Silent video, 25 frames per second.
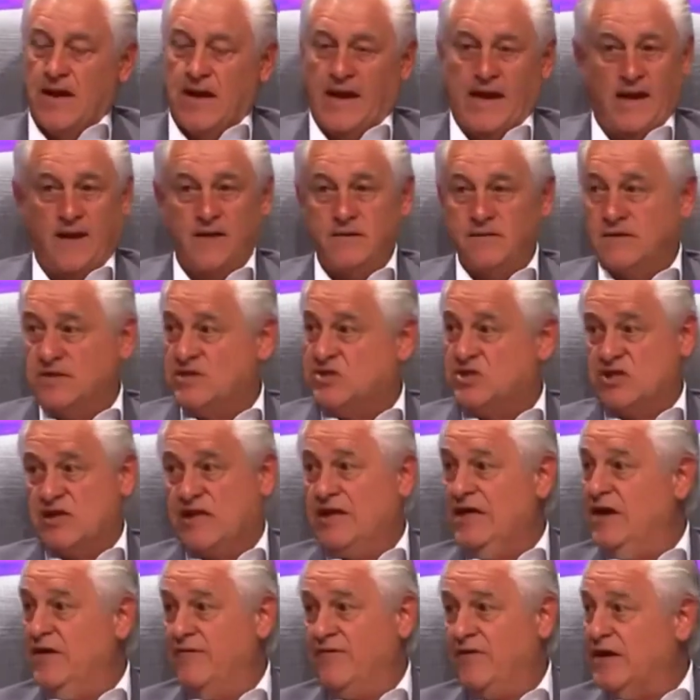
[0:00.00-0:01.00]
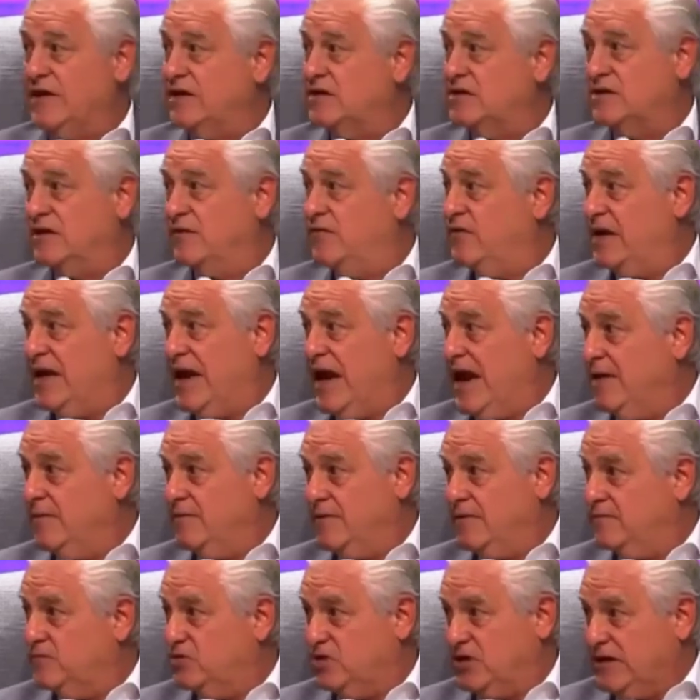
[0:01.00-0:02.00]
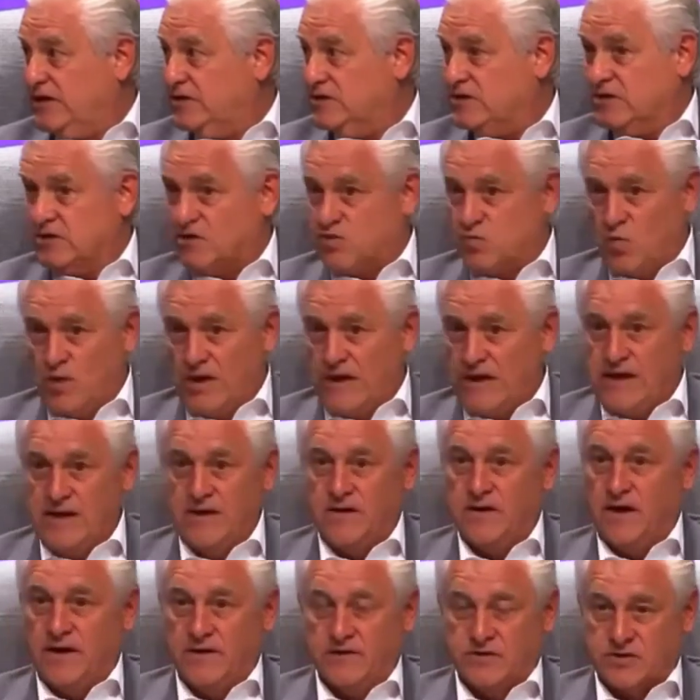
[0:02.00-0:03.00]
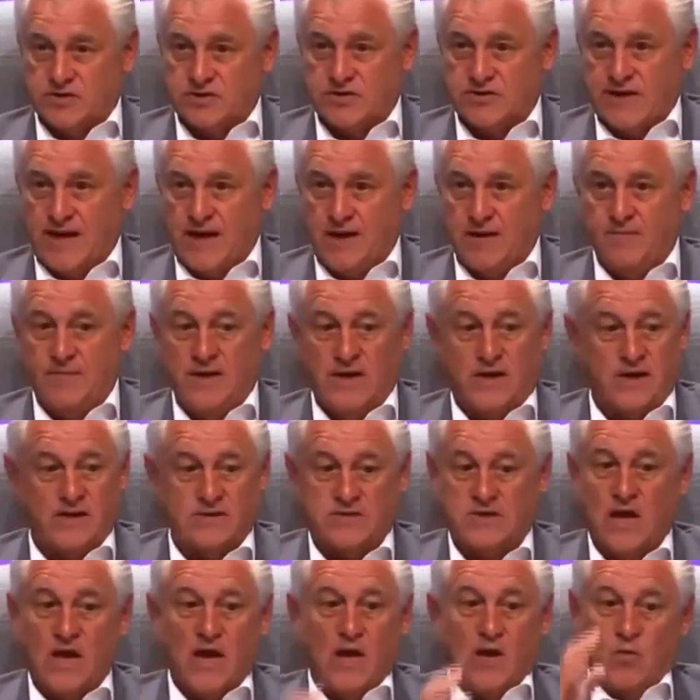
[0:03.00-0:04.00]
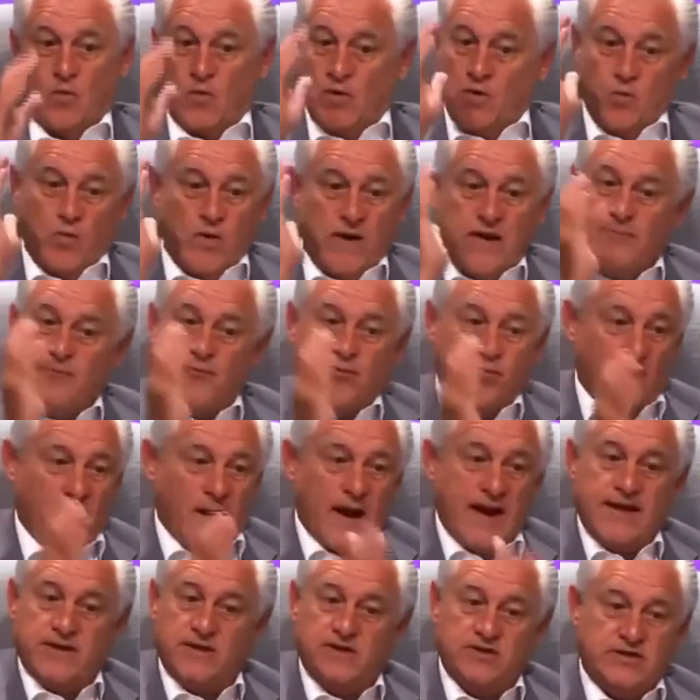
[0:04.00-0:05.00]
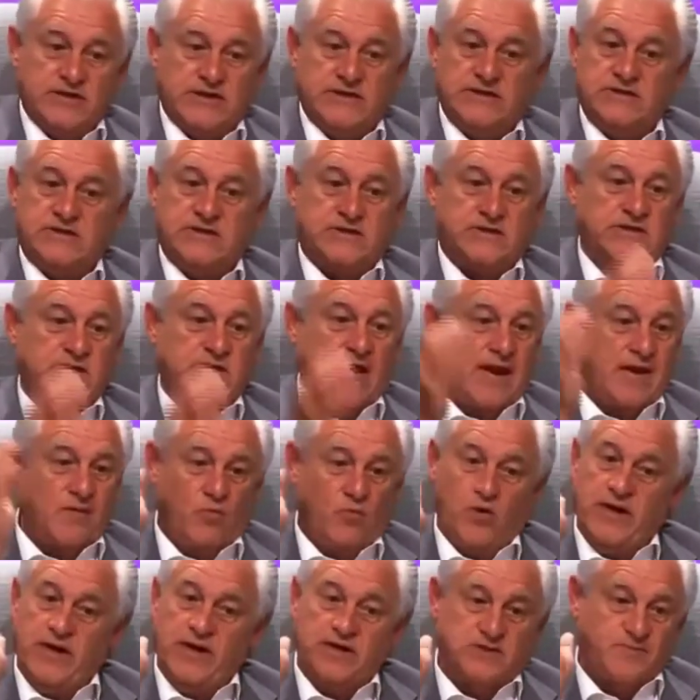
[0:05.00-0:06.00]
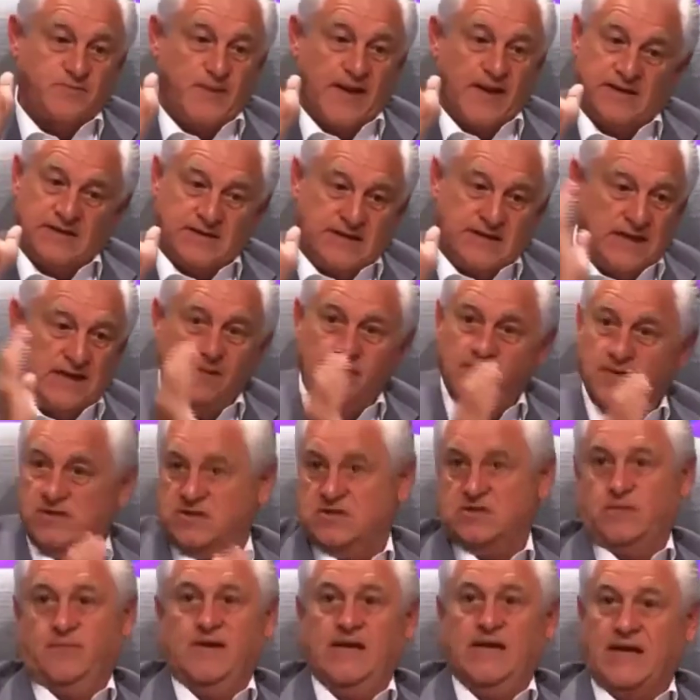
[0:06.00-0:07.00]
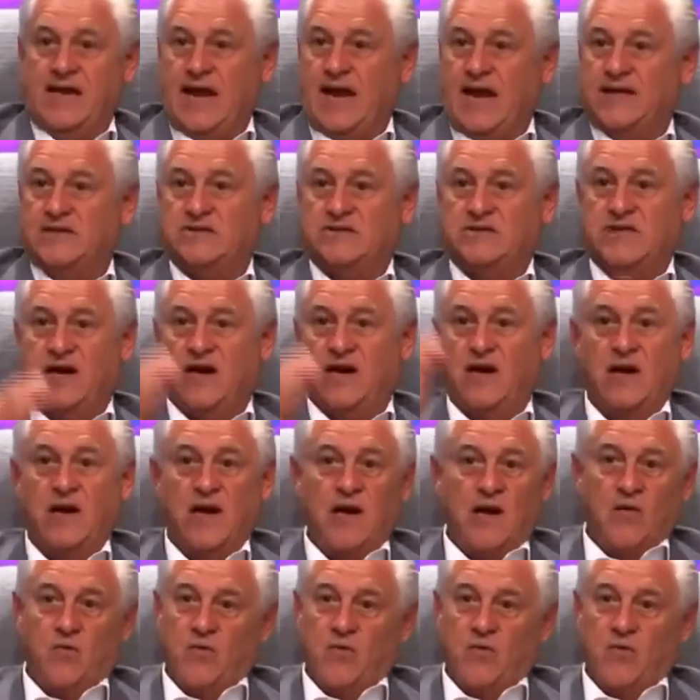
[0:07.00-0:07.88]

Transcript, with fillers: And the significance of the name of Jesus. We need to understand because when we pray in Jesus' name, we expect demons to be cast out.